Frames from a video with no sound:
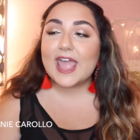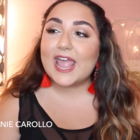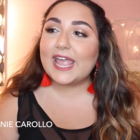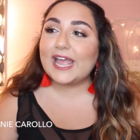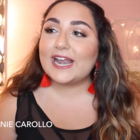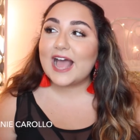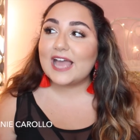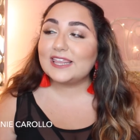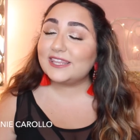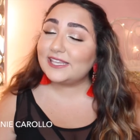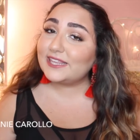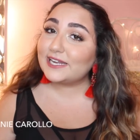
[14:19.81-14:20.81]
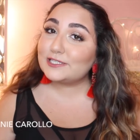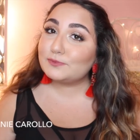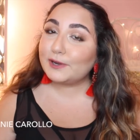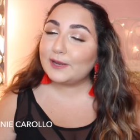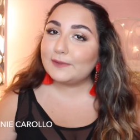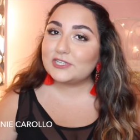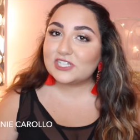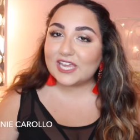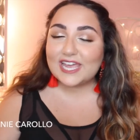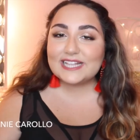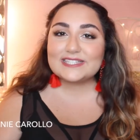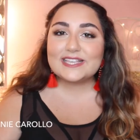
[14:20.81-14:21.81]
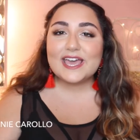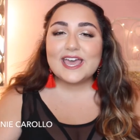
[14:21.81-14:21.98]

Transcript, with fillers: And I think that is pretty much it.